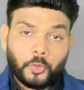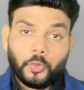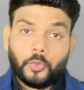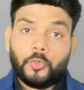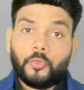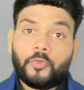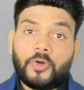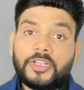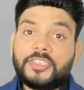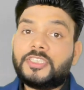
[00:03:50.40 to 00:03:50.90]

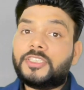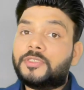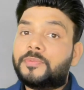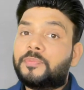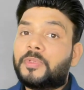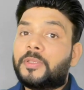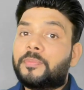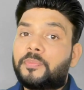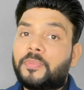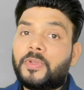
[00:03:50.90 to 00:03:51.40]
Once
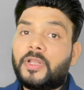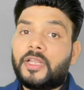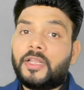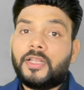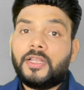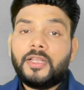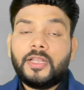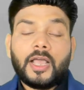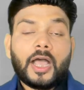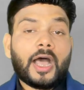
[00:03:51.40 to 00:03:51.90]

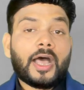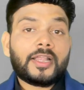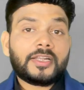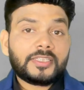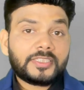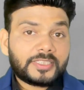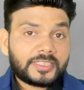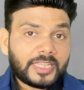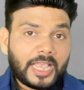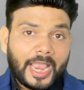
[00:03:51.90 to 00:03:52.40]
people are
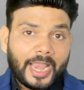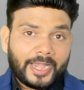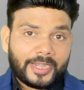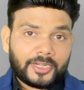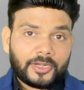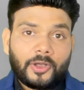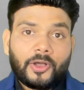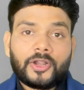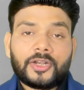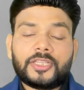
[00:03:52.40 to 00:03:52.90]

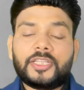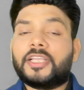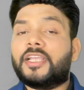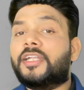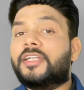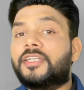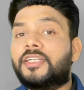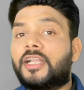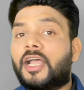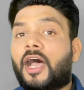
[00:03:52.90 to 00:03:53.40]
sad or
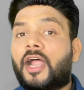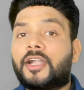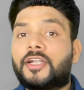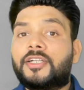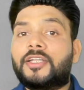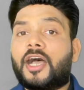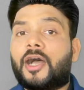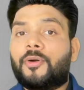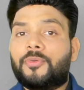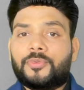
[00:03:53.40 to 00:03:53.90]
they are
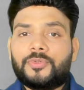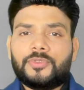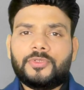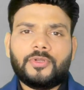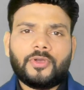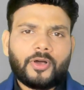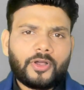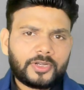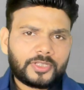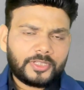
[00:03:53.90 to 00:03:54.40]

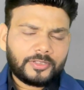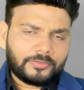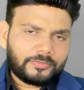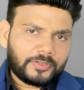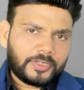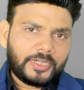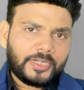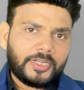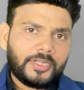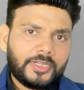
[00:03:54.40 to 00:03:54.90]
down or they
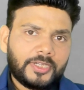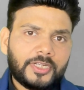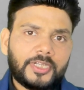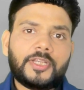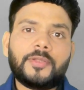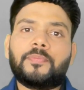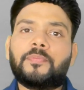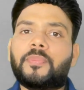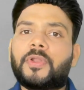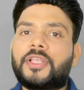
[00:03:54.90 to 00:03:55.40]
feel
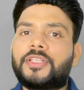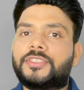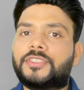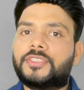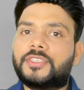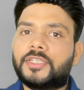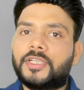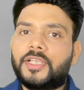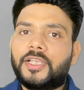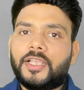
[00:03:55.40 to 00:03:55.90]

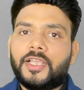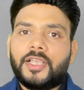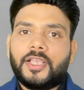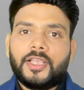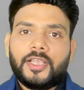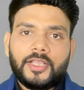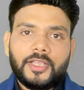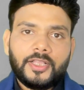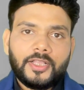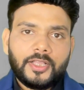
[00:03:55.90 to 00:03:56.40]
depressed,
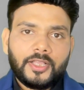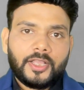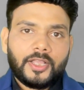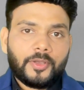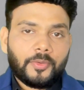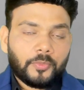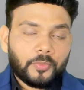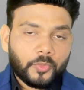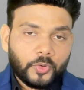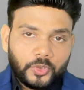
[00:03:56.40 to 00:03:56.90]

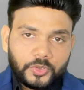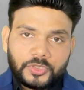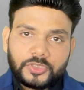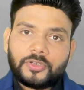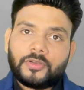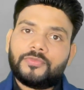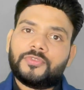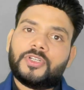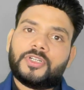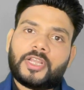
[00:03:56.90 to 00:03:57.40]
most
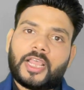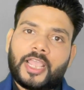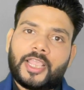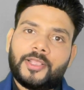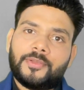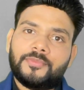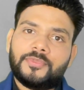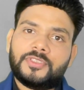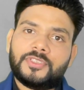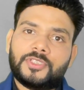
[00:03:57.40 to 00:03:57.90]
of the
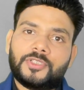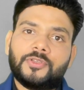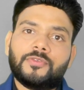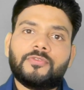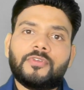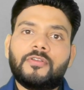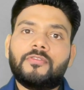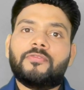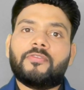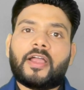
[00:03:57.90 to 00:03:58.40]
times you
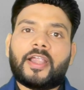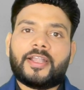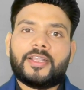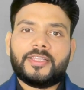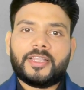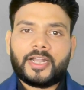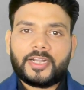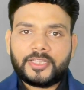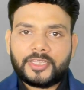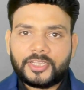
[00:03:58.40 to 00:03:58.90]
will
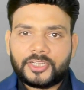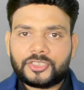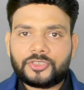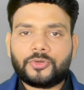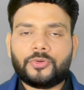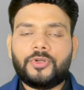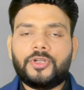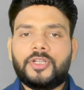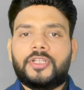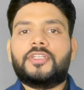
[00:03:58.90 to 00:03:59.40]
find that their
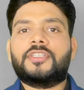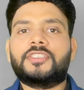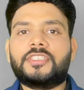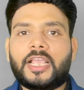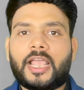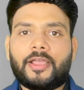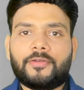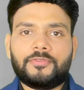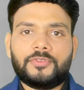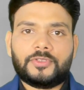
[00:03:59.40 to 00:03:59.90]
shoulders
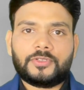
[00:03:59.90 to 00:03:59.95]
have